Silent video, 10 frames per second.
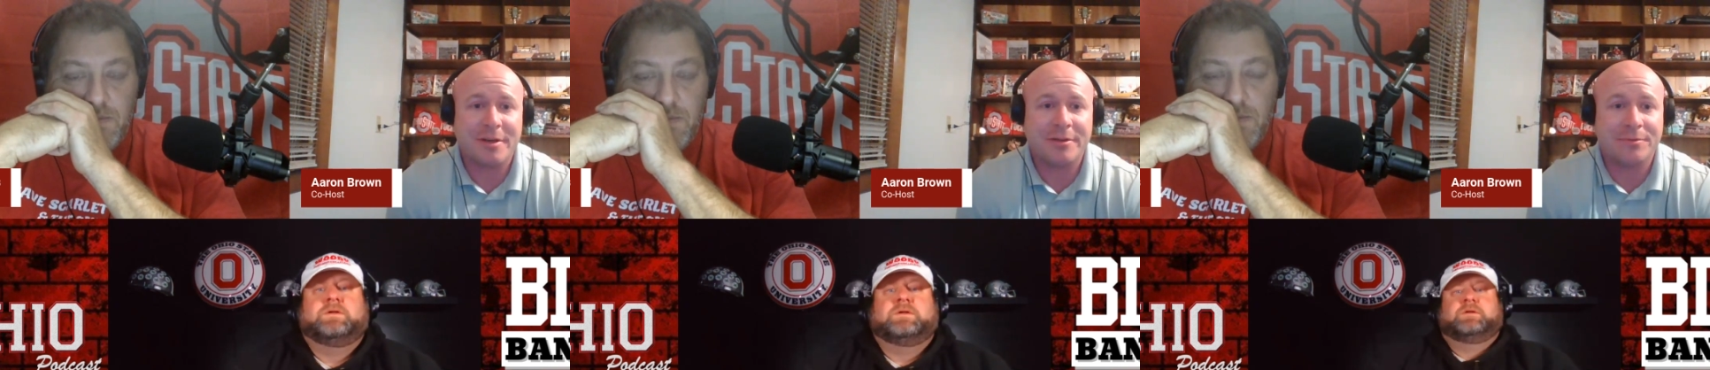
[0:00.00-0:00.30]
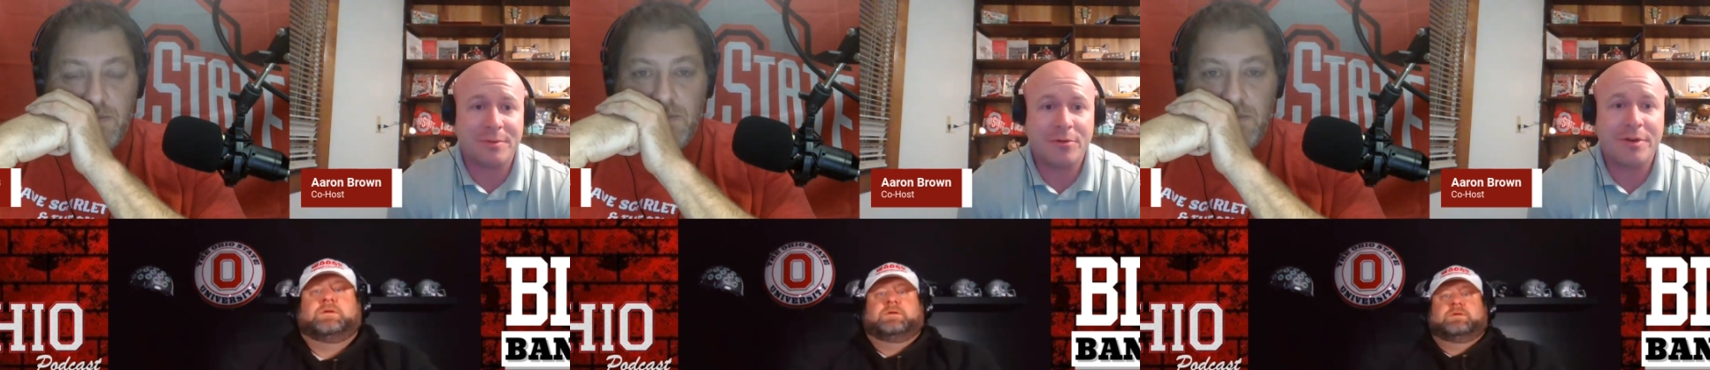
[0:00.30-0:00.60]
Speaker 1: on
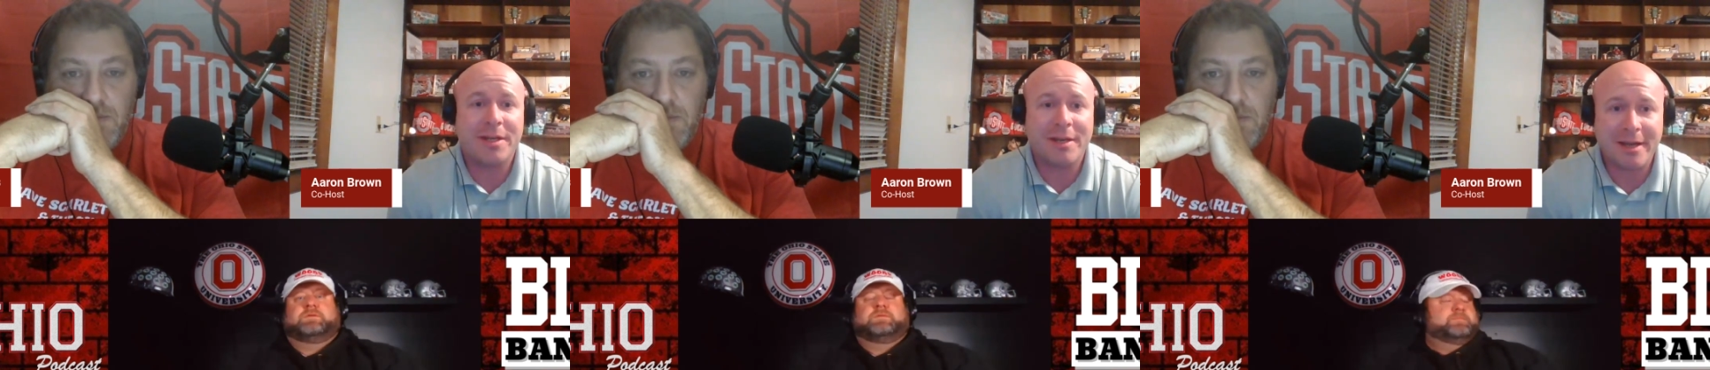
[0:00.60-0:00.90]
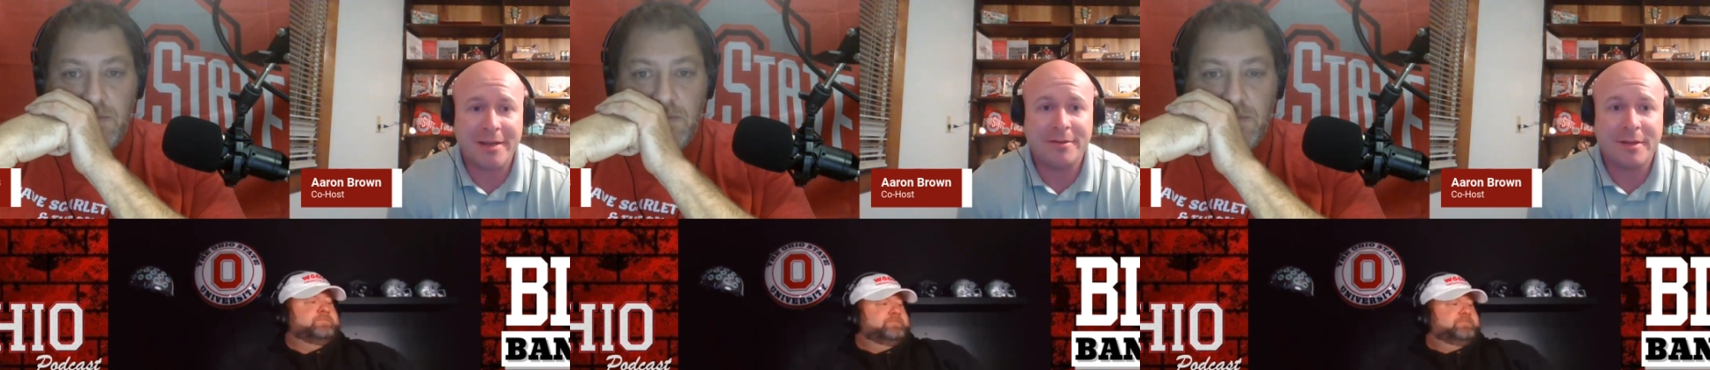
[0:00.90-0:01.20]
the road at
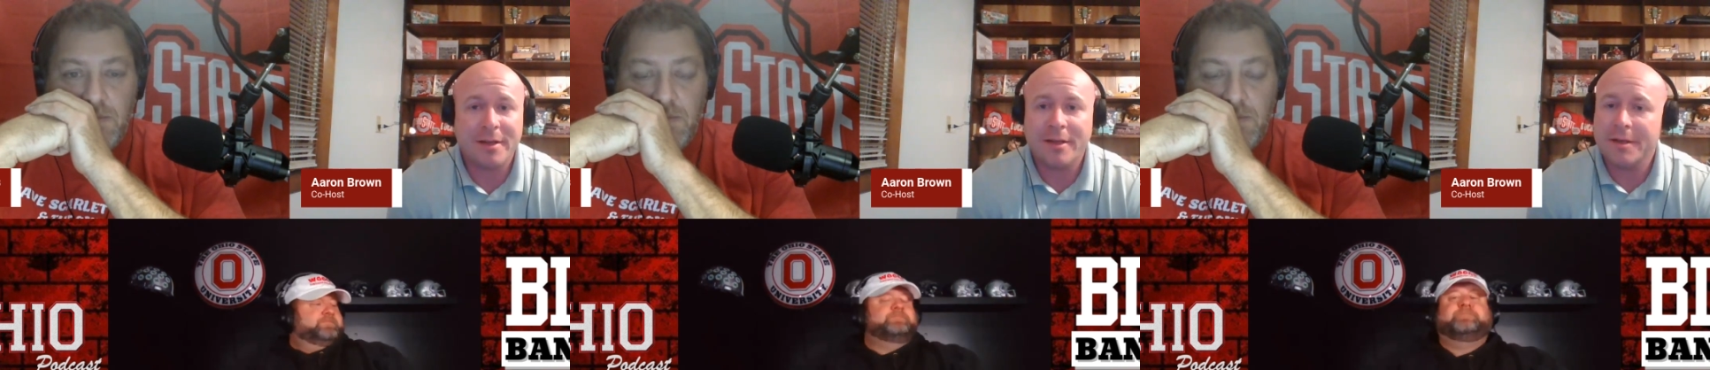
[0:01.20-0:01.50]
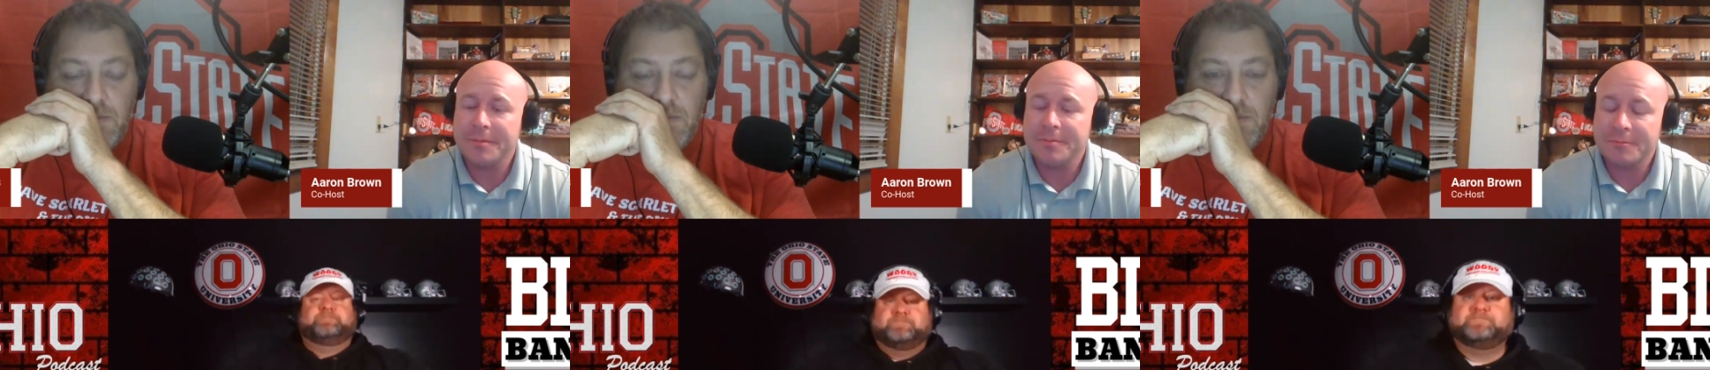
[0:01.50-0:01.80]
night
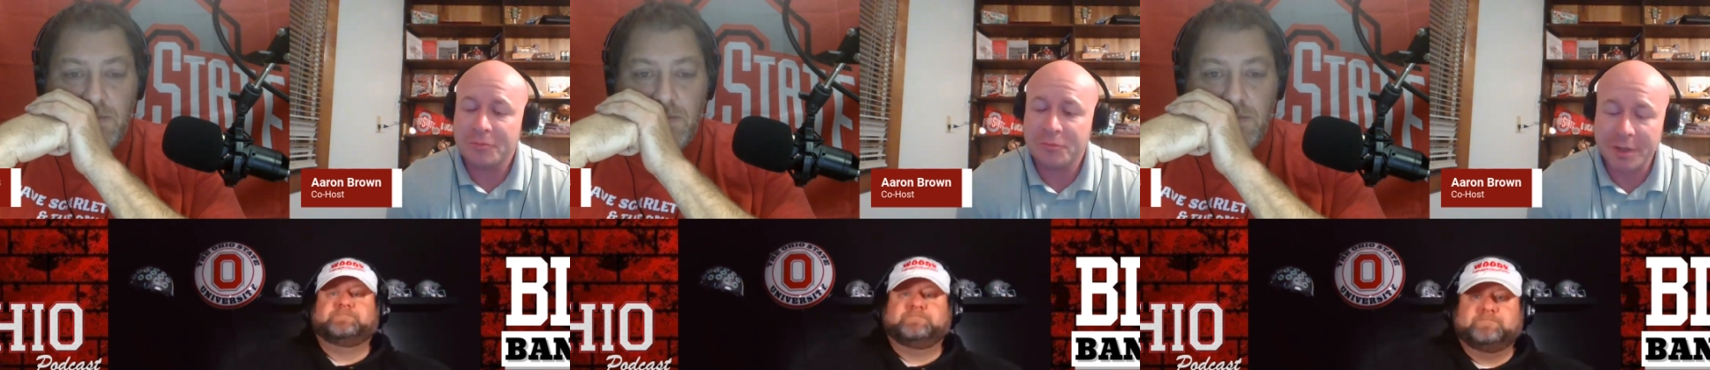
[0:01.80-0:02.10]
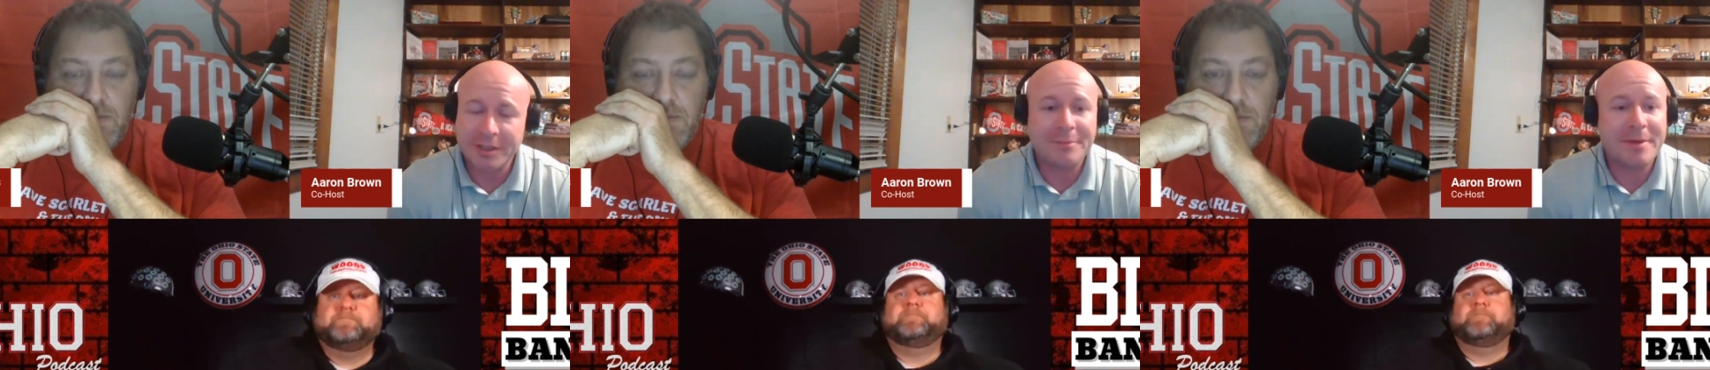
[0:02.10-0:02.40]

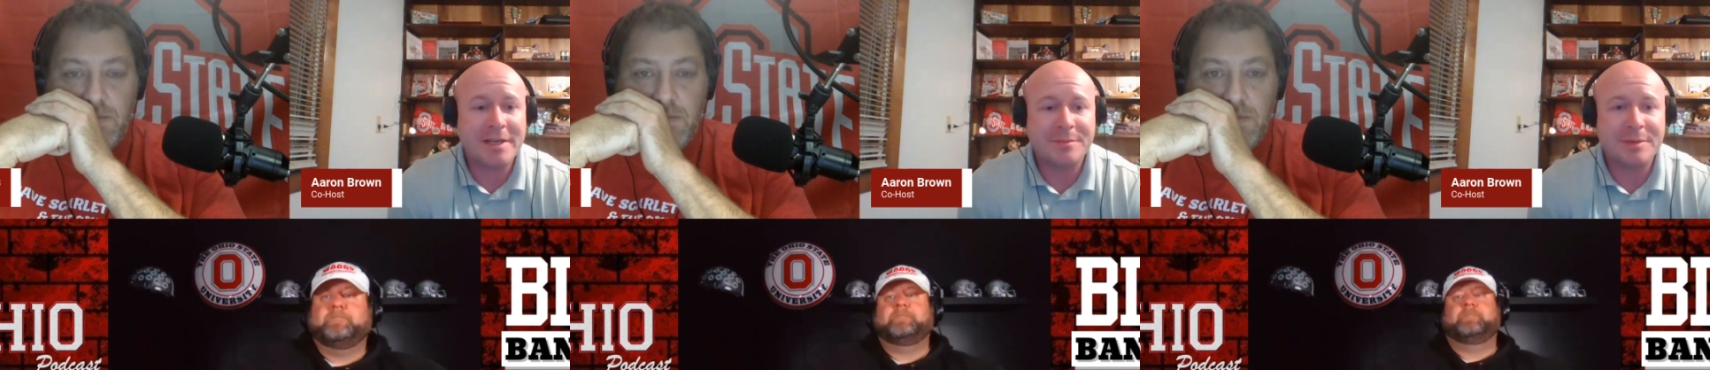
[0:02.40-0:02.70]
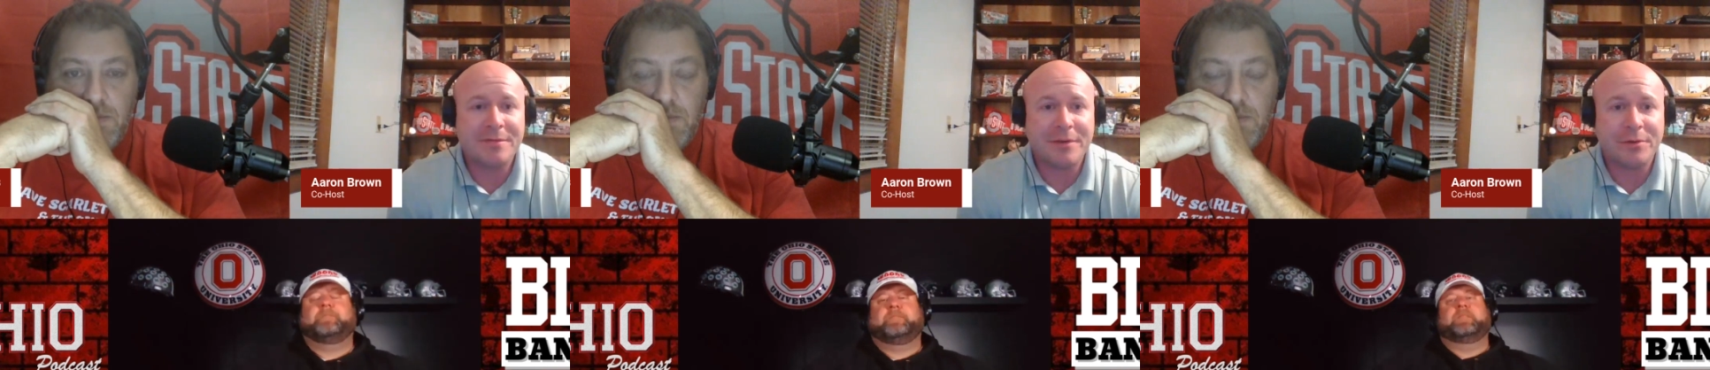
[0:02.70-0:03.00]
really makes
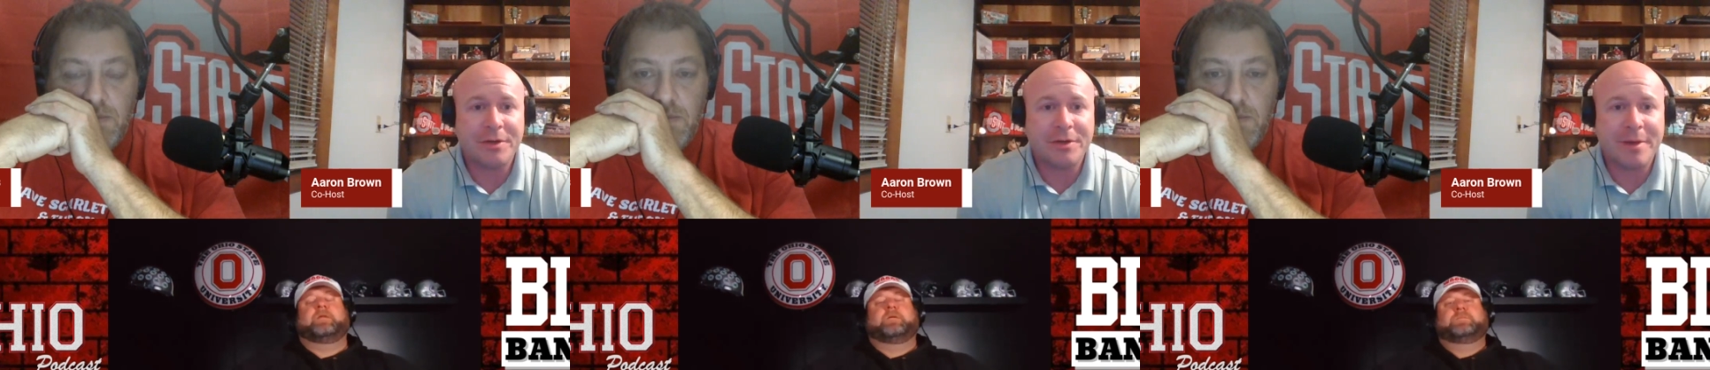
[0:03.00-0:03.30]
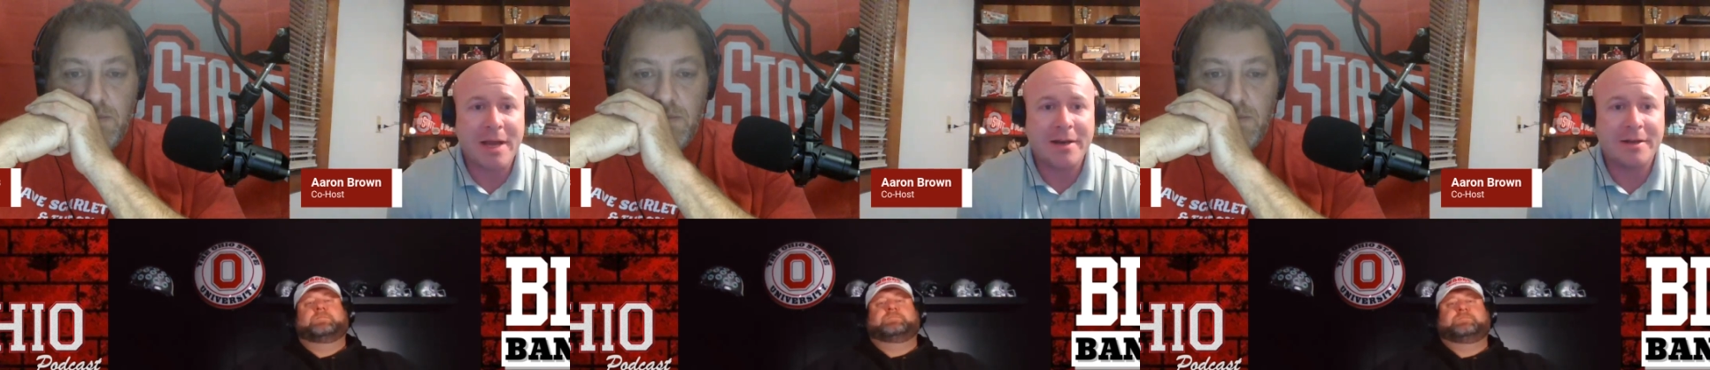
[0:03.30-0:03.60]
me feel good
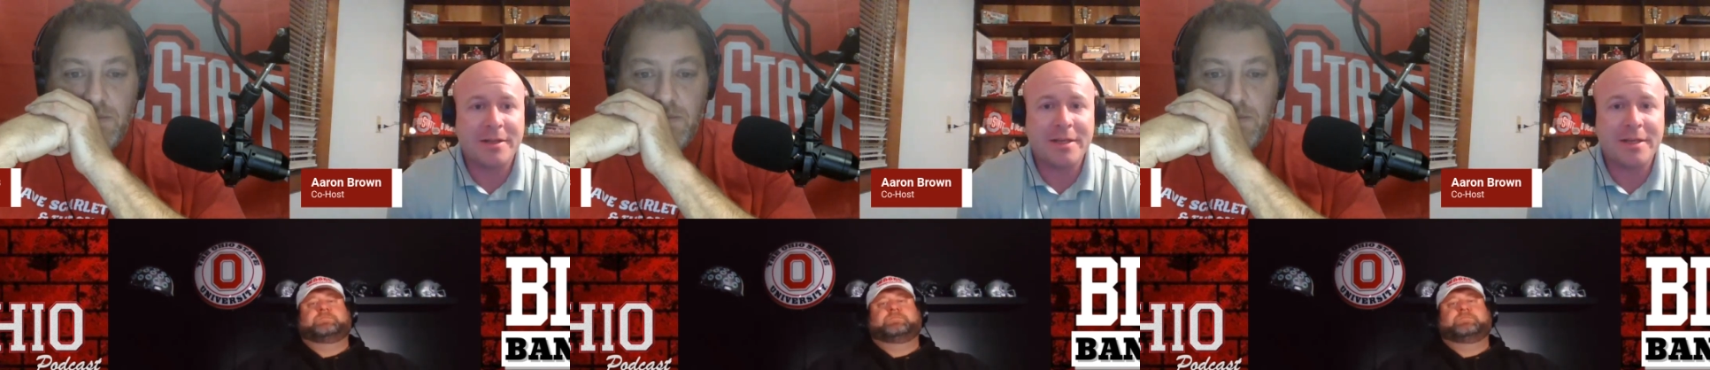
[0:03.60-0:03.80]
about it.